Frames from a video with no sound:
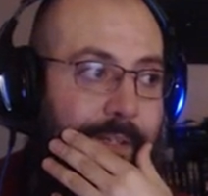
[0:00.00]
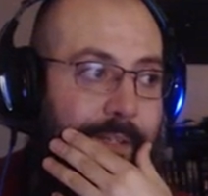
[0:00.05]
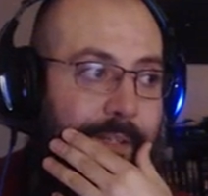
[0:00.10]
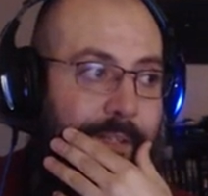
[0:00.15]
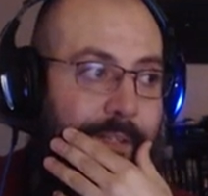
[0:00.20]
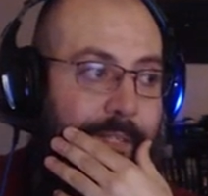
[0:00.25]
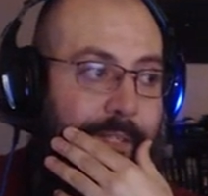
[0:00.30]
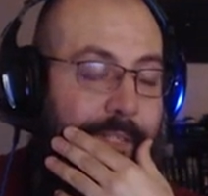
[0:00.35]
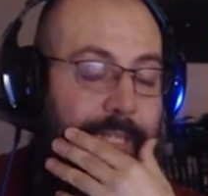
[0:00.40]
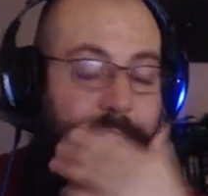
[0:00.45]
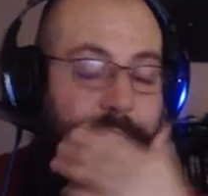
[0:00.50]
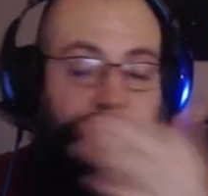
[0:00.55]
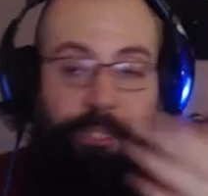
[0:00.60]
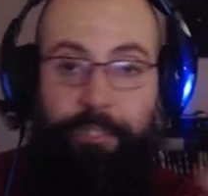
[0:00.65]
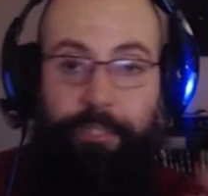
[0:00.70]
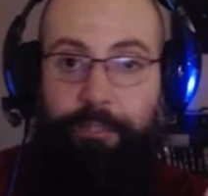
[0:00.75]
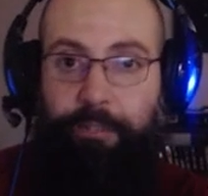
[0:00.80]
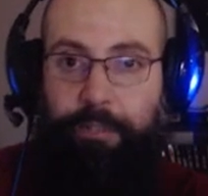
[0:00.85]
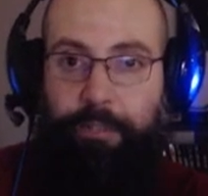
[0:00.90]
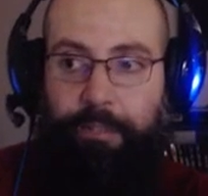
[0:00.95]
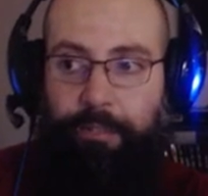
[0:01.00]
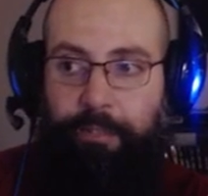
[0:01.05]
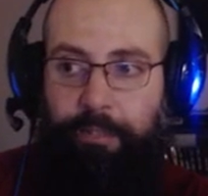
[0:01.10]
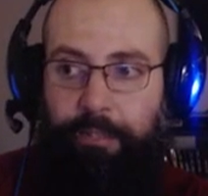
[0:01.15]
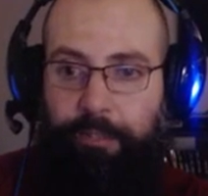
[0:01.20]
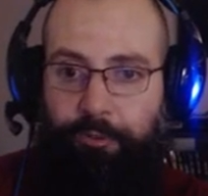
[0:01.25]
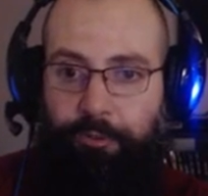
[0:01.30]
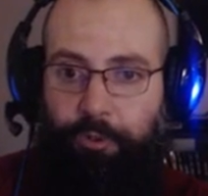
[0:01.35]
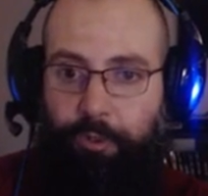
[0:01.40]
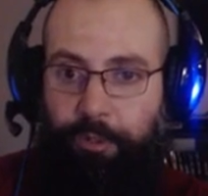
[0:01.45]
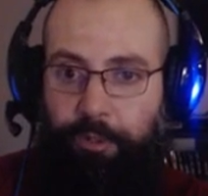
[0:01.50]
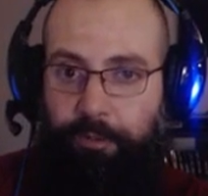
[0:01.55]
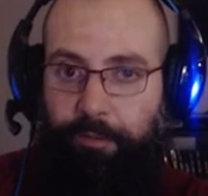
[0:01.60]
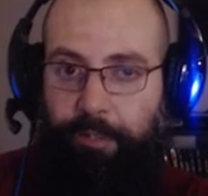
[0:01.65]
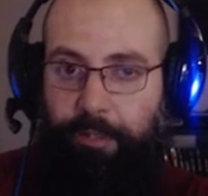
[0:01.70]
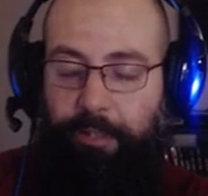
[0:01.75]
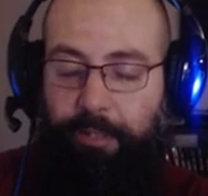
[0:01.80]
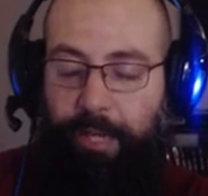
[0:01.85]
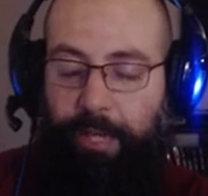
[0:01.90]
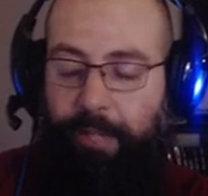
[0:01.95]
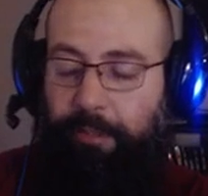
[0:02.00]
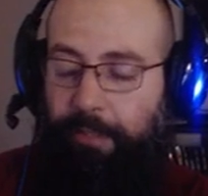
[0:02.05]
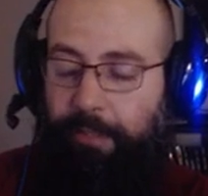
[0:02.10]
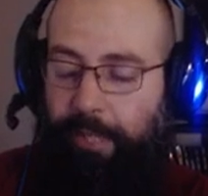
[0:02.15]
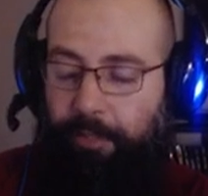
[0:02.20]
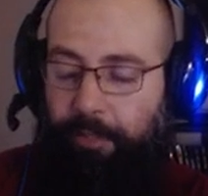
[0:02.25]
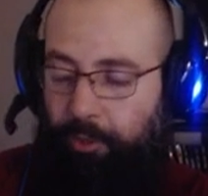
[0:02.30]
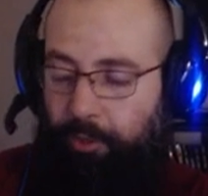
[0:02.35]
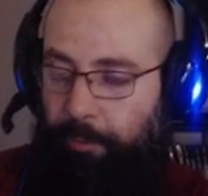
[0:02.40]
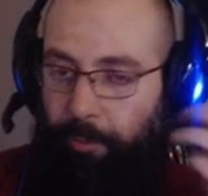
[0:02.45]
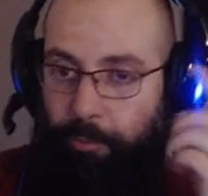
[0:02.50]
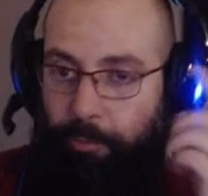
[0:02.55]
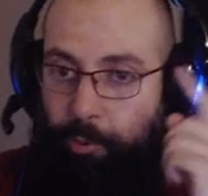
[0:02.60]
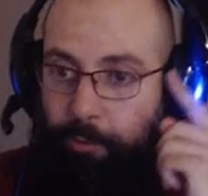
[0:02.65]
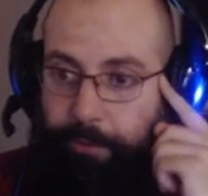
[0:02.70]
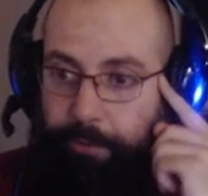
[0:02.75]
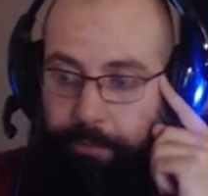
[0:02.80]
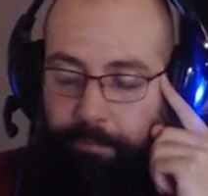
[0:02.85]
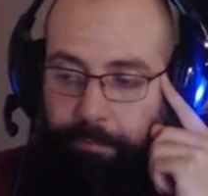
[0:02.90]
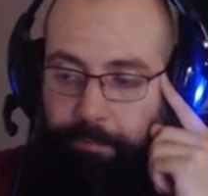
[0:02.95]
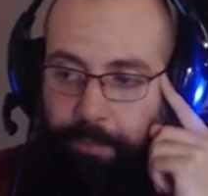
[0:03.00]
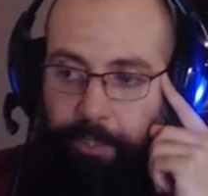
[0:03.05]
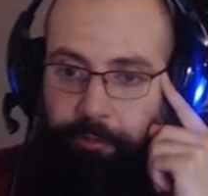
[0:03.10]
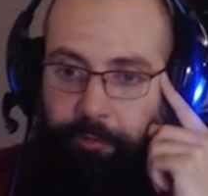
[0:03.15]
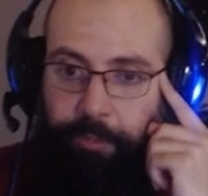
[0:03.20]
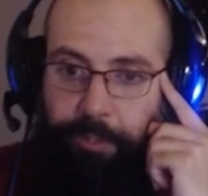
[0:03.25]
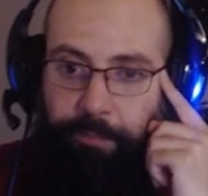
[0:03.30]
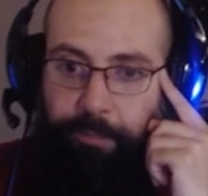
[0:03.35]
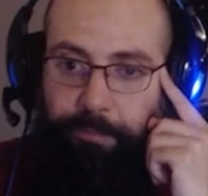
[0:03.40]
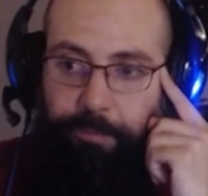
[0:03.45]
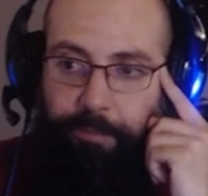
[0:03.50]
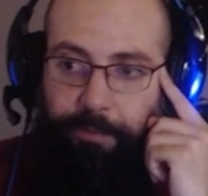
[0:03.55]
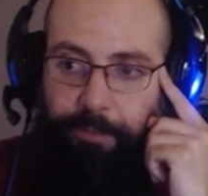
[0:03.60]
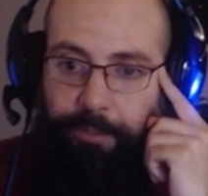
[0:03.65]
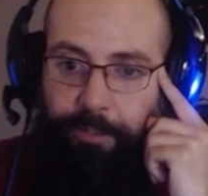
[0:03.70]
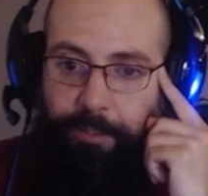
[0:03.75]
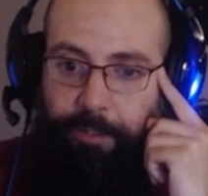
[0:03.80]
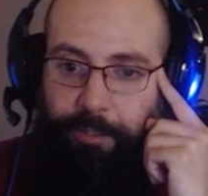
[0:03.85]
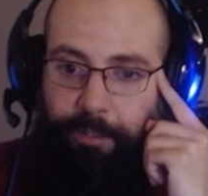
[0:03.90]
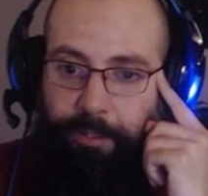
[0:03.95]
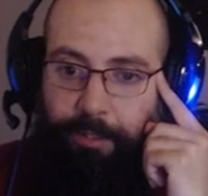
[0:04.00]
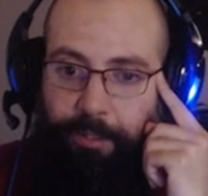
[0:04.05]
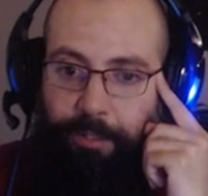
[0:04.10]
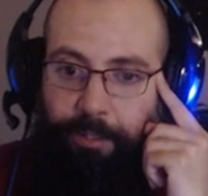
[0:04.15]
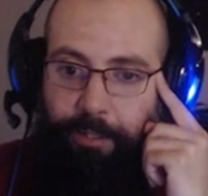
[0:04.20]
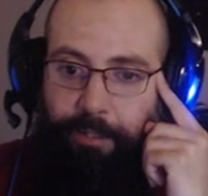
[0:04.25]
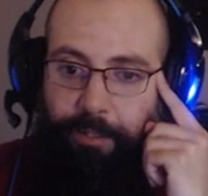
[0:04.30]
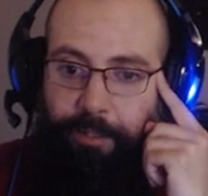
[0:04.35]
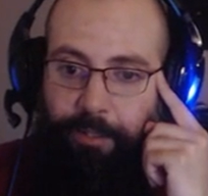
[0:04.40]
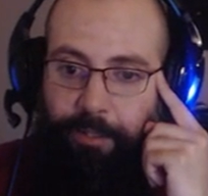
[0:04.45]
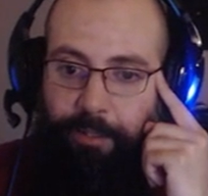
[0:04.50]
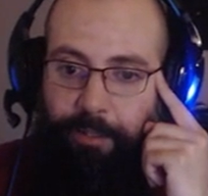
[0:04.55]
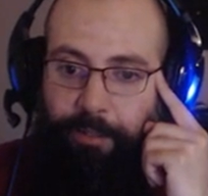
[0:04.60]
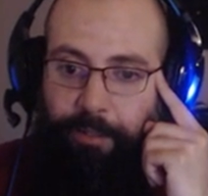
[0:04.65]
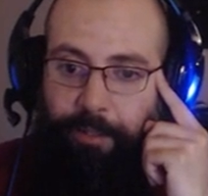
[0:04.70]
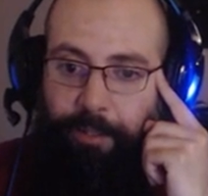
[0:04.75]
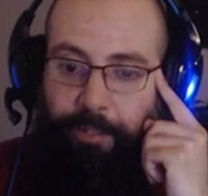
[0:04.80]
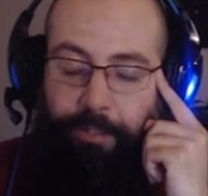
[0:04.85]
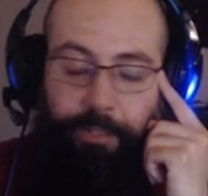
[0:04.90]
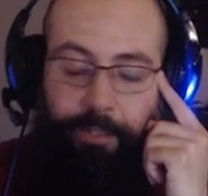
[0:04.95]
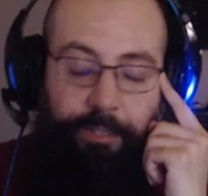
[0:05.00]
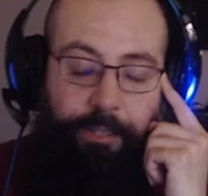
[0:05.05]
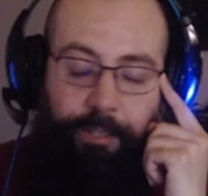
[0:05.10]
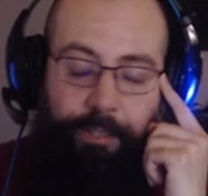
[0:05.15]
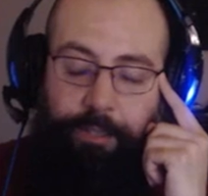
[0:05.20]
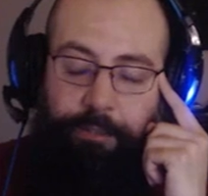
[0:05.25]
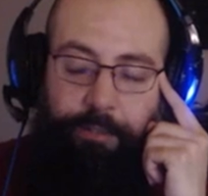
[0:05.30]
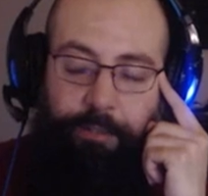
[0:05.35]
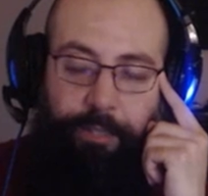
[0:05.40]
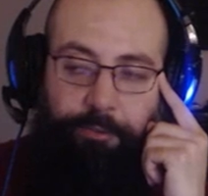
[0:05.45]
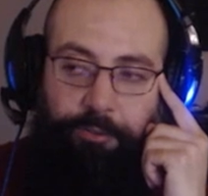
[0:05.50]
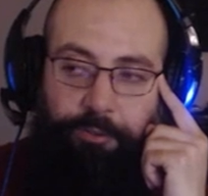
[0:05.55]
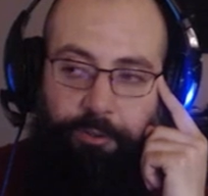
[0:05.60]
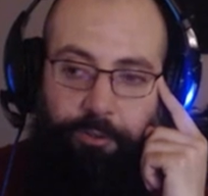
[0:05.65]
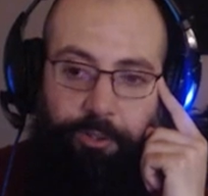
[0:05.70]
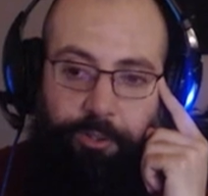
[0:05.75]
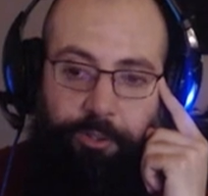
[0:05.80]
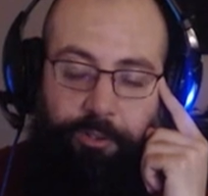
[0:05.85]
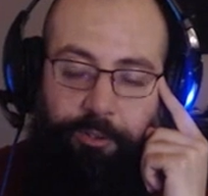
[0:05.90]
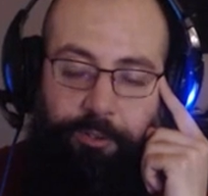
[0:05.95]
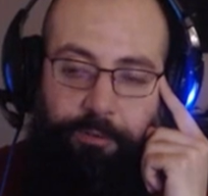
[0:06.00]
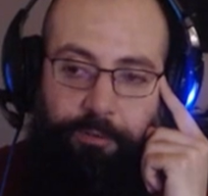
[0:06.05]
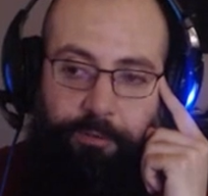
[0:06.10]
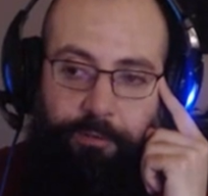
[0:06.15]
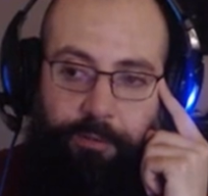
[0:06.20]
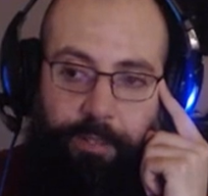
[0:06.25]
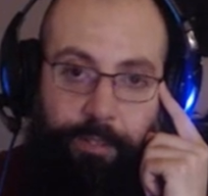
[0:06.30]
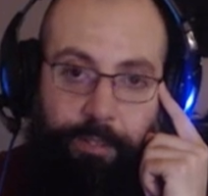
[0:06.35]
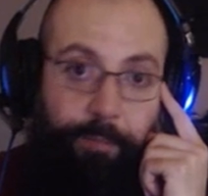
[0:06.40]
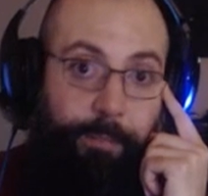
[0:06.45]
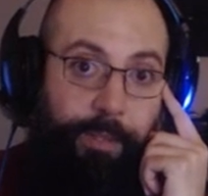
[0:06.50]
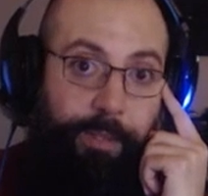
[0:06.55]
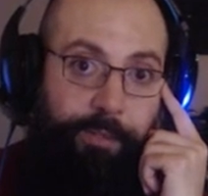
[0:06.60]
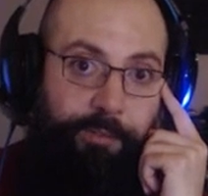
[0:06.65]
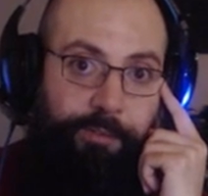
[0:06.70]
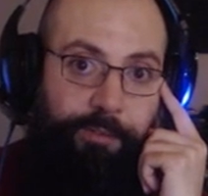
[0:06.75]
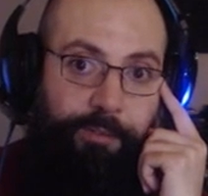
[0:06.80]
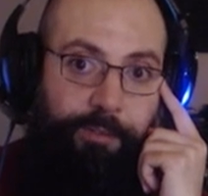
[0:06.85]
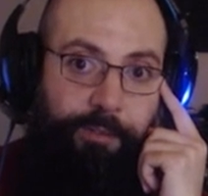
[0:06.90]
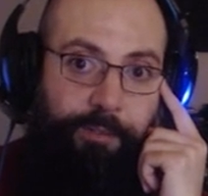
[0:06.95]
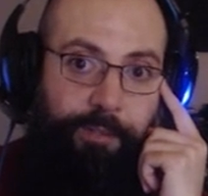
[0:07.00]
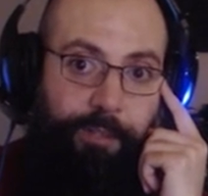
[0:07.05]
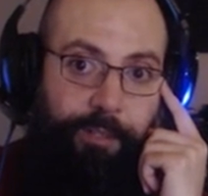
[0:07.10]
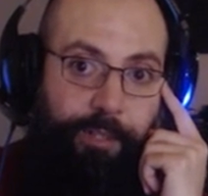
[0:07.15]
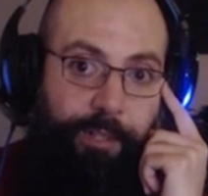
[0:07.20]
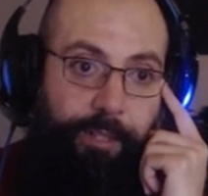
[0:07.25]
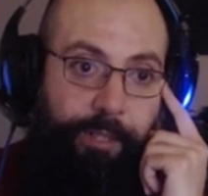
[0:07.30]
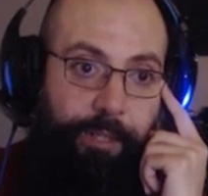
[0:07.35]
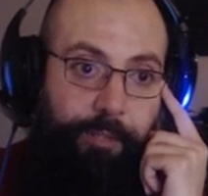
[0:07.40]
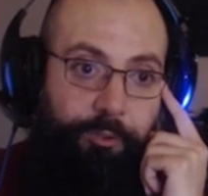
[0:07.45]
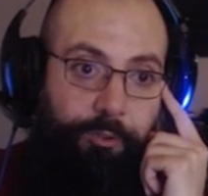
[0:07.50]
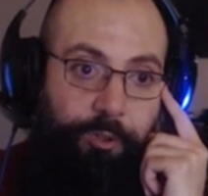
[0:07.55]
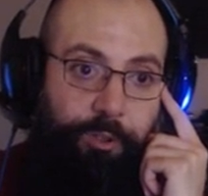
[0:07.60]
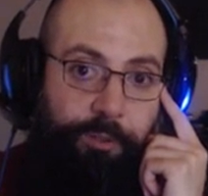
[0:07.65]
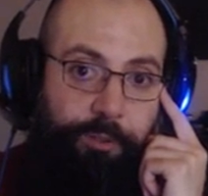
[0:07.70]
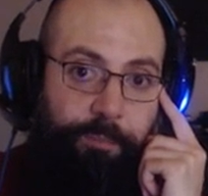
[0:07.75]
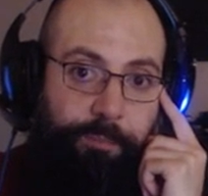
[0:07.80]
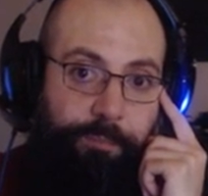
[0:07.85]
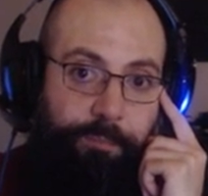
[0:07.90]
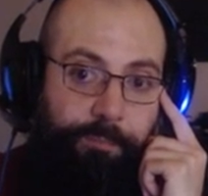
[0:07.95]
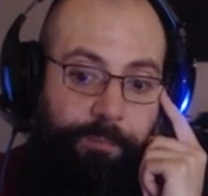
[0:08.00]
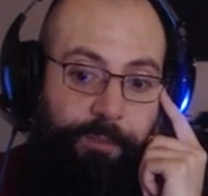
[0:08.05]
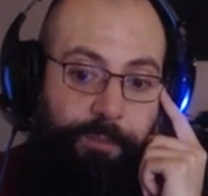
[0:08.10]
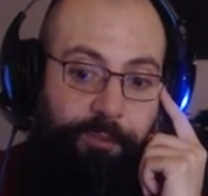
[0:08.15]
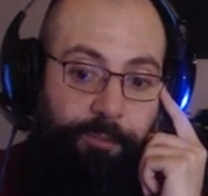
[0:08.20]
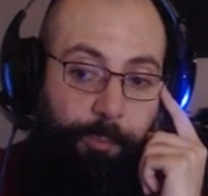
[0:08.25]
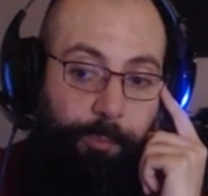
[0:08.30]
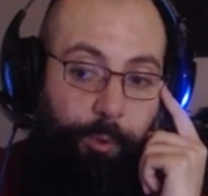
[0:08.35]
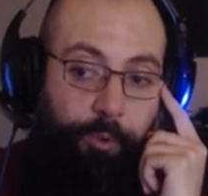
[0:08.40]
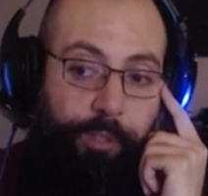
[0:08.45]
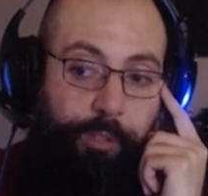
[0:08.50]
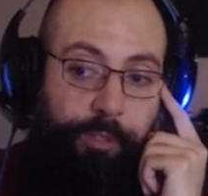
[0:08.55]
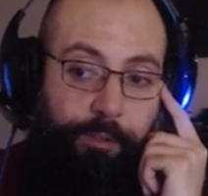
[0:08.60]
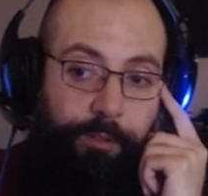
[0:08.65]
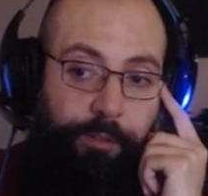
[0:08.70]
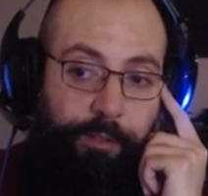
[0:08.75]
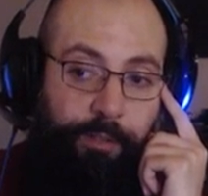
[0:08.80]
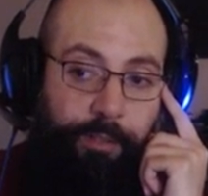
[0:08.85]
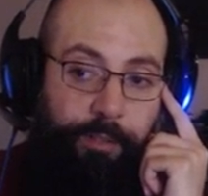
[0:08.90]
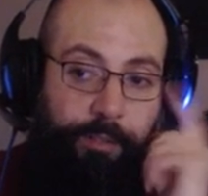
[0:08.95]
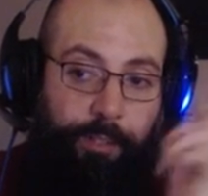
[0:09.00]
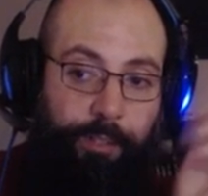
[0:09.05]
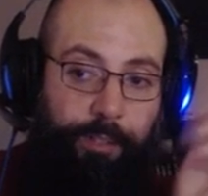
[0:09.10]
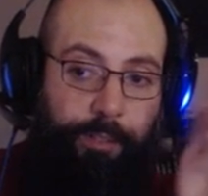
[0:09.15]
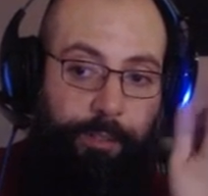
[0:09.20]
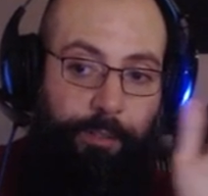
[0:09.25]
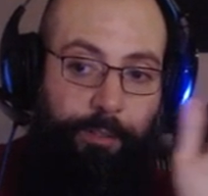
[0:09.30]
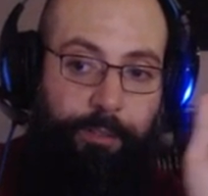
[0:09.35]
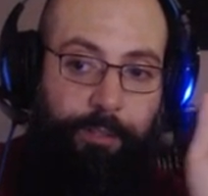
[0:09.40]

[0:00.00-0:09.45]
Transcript: like he just couldn't. He had a lot of trouble moving. Period. and he just looked like a mess. And I took him this morning. Like I